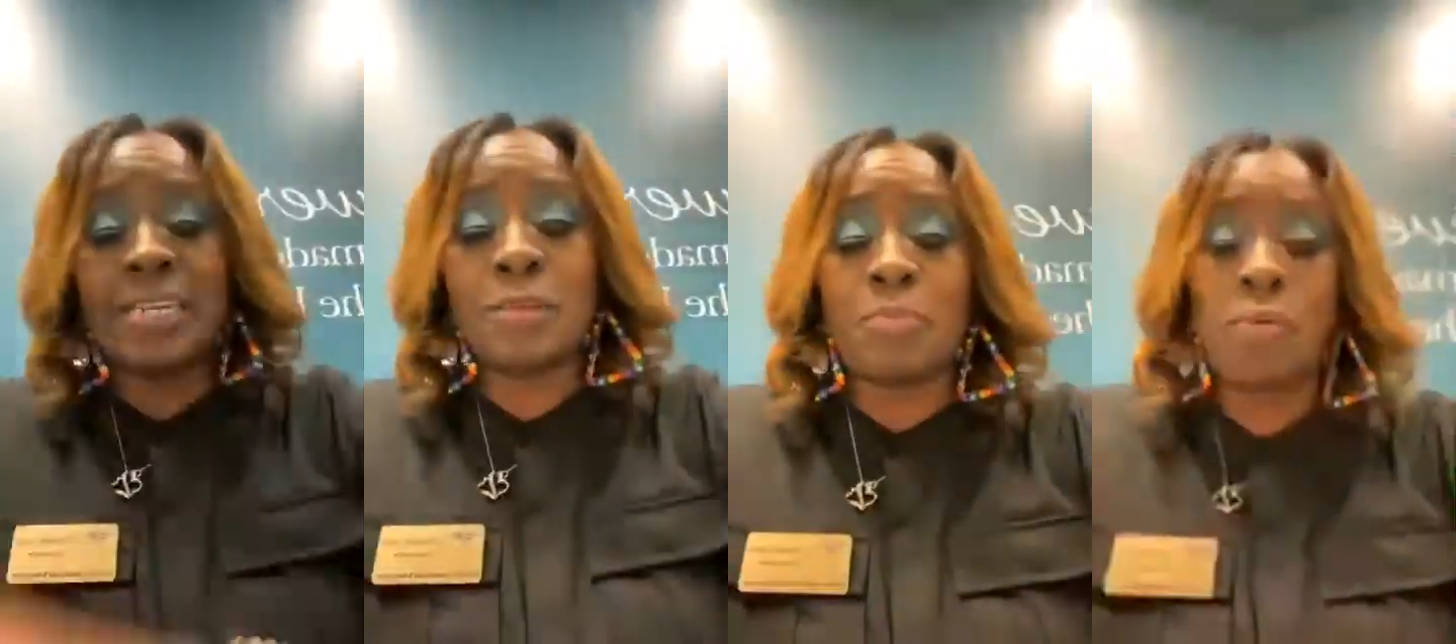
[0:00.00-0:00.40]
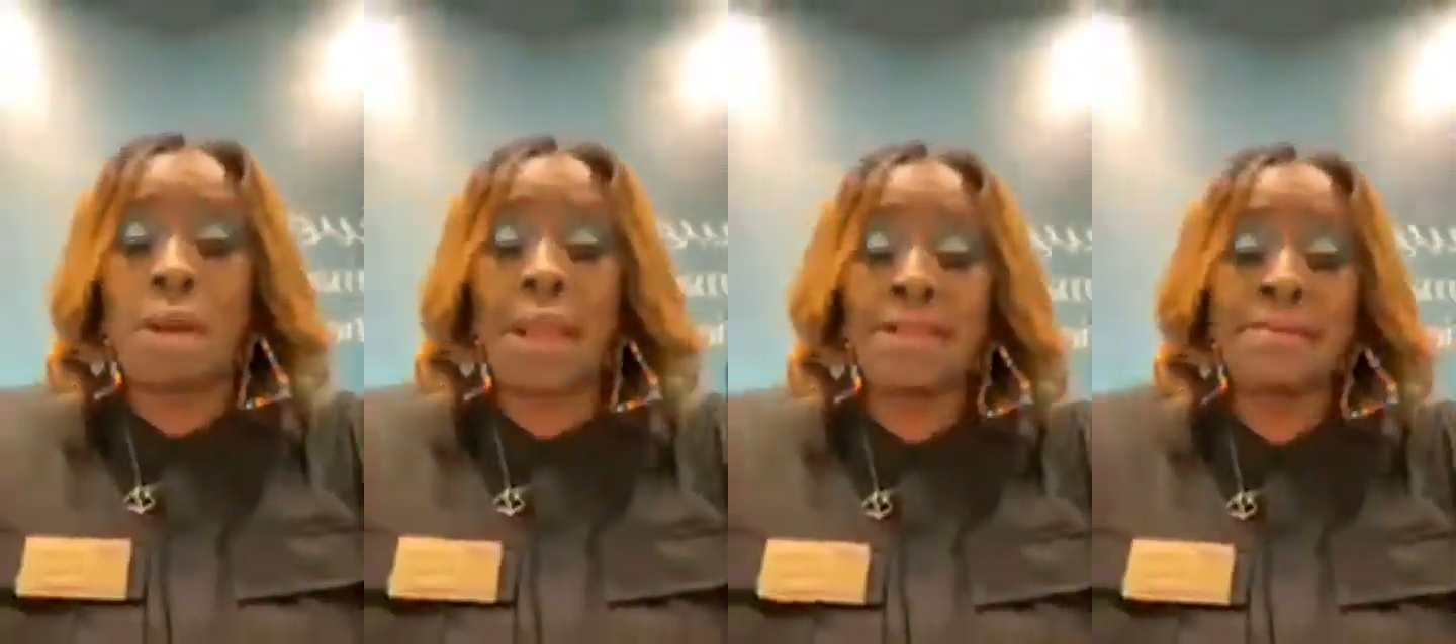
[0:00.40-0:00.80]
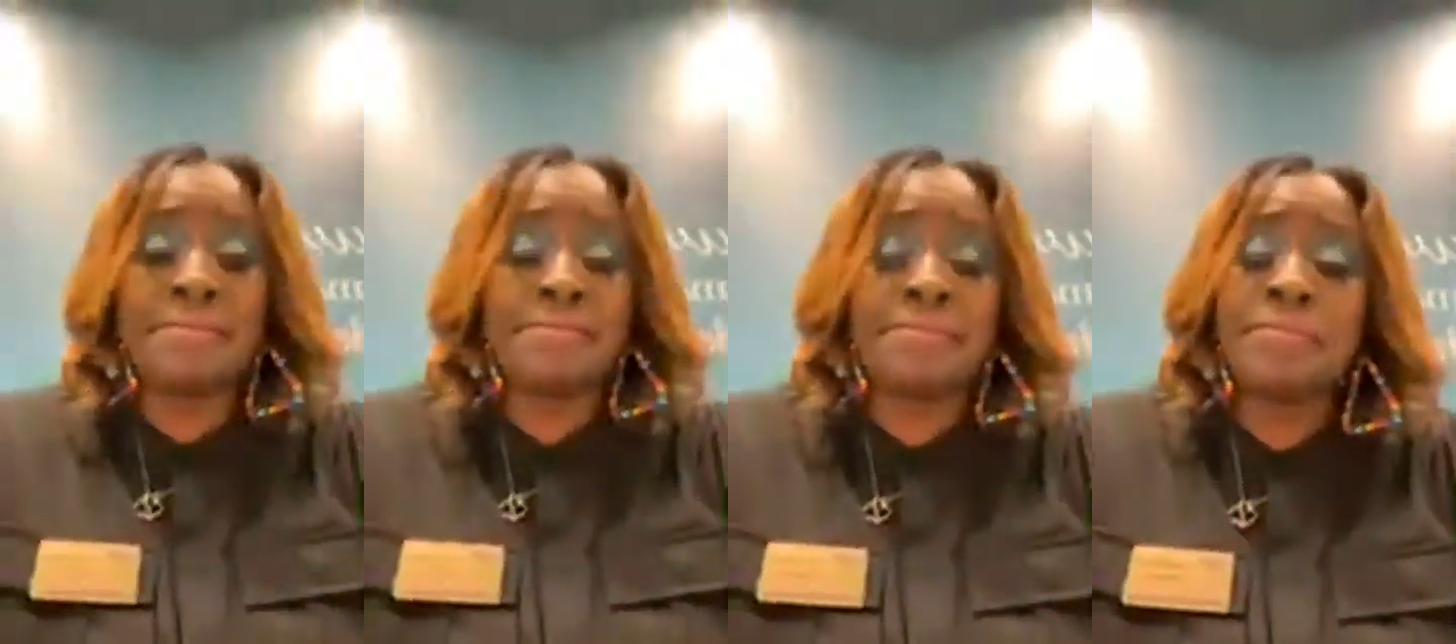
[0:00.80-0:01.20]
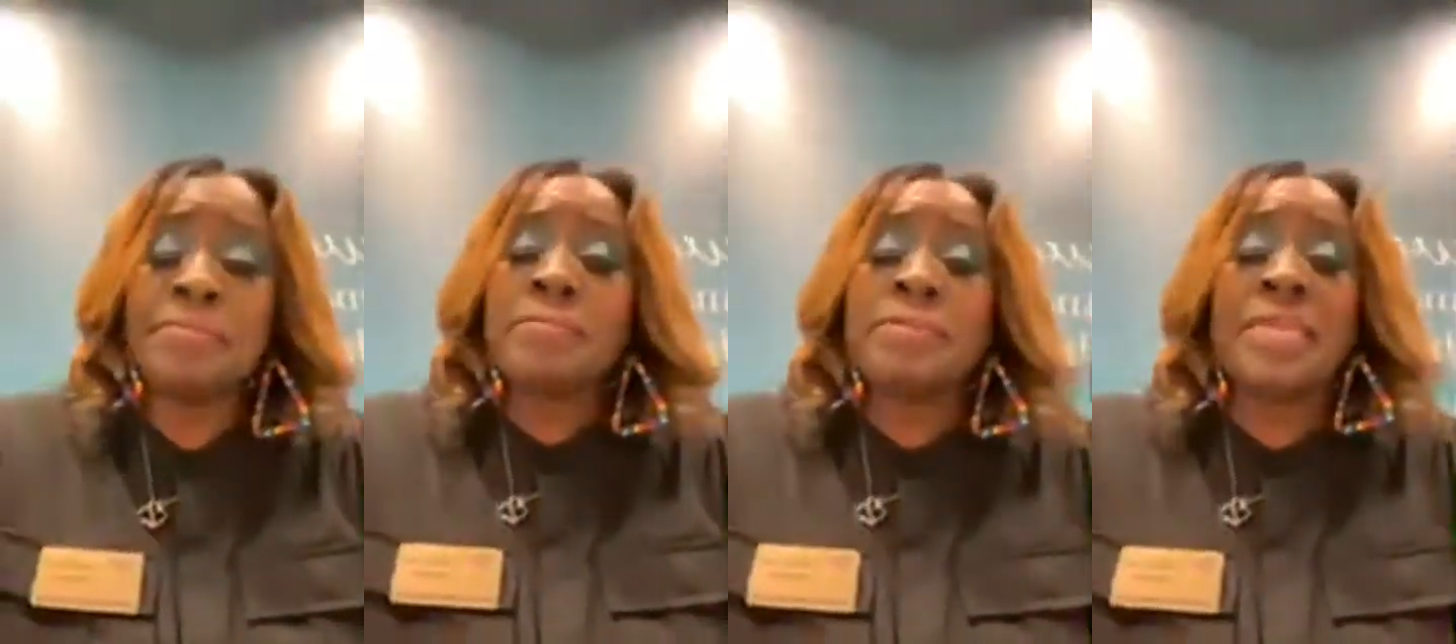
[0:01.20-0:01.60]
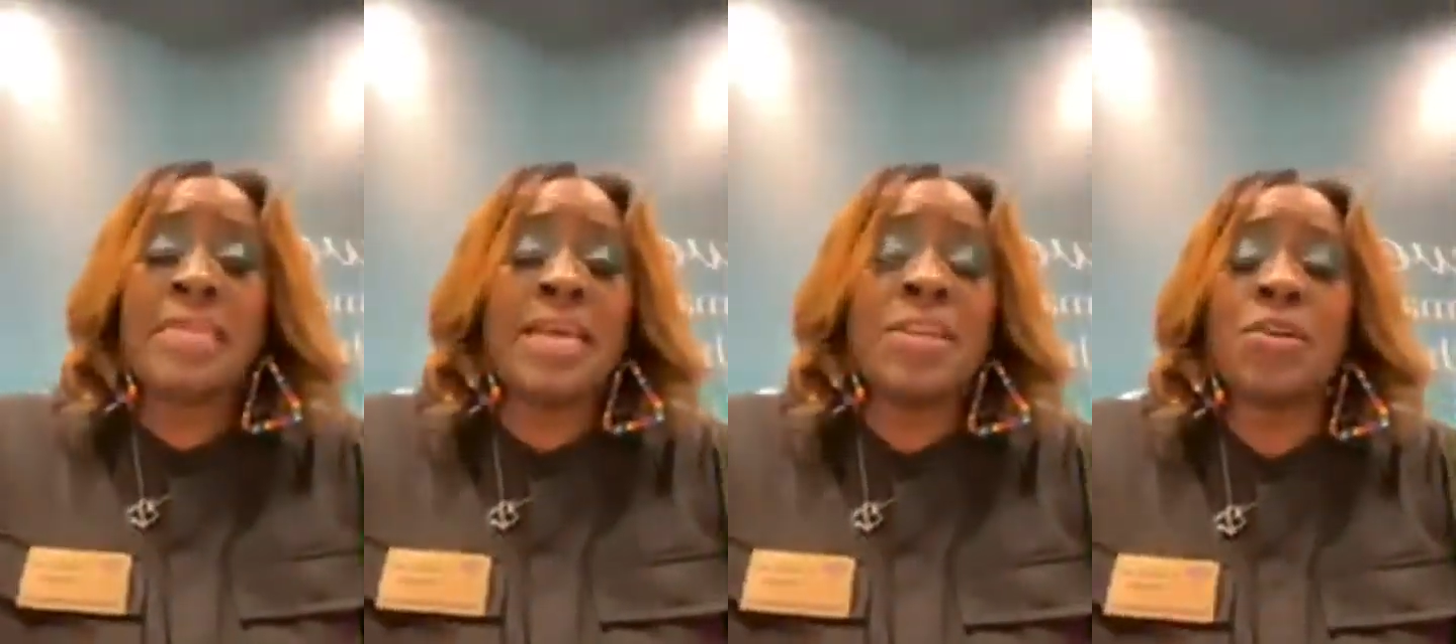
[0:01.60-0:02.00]
to pray. And
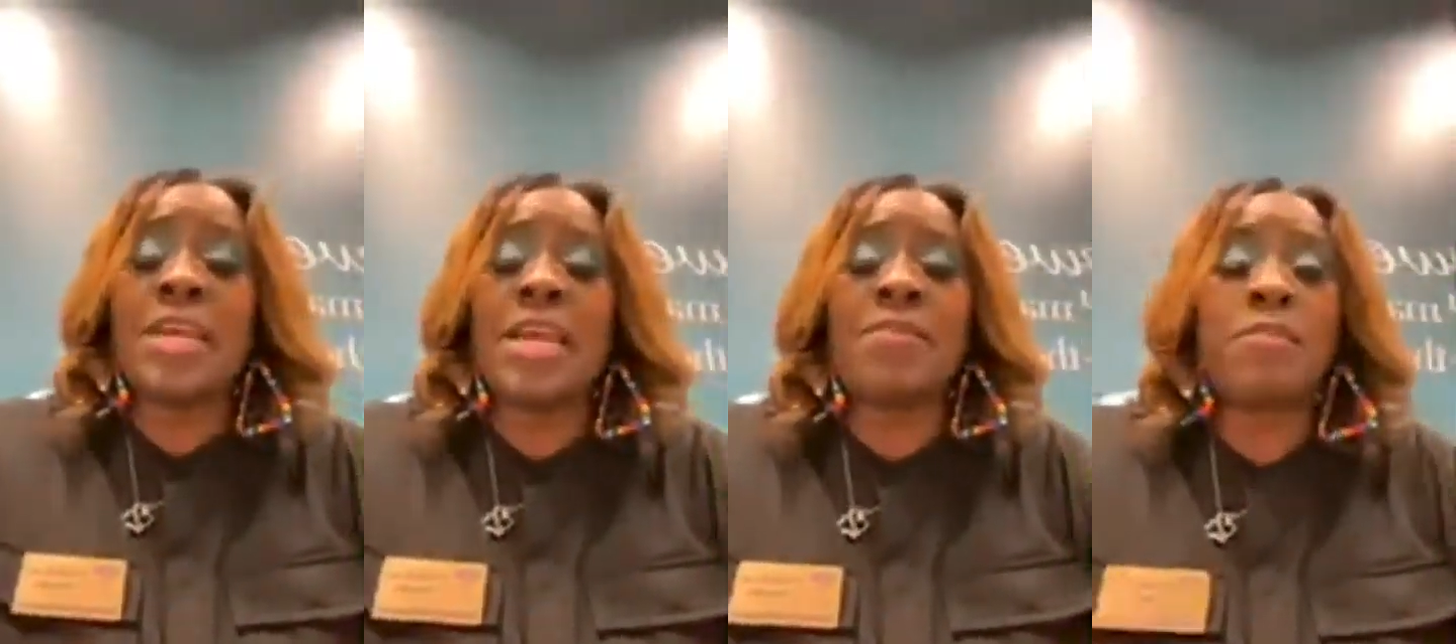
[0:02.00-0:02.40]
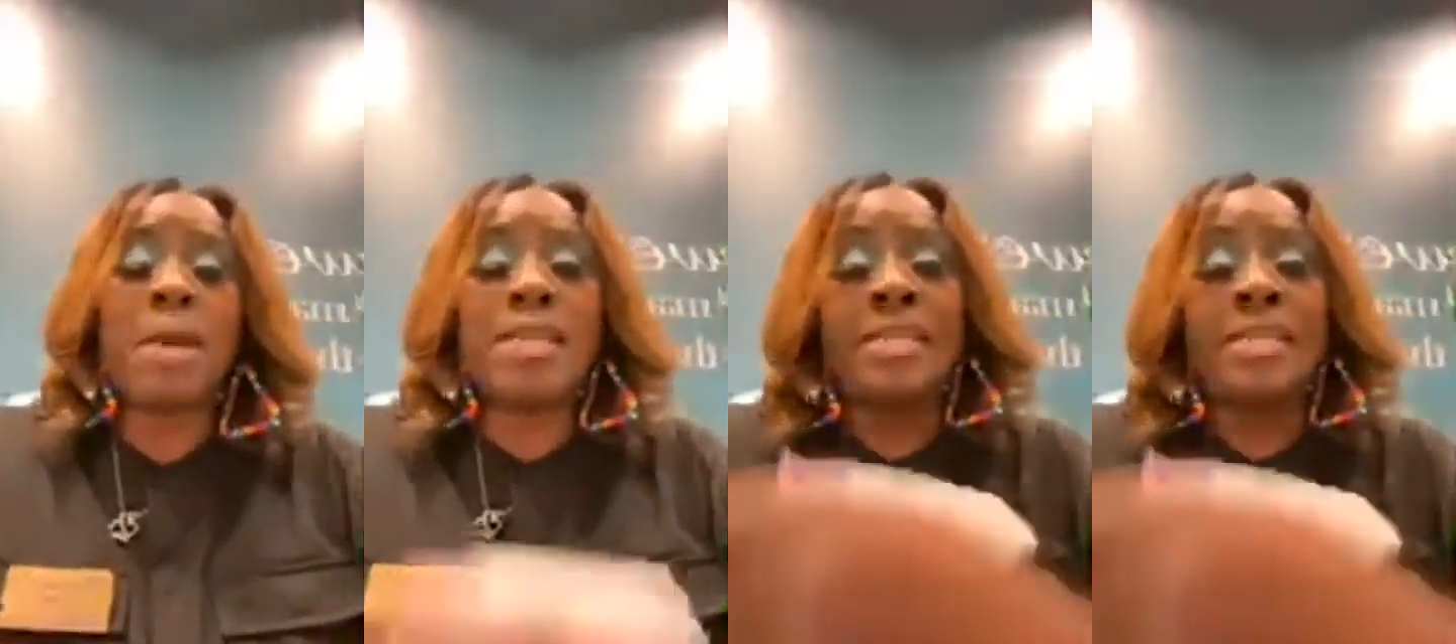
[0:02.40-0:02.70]
I know that everybody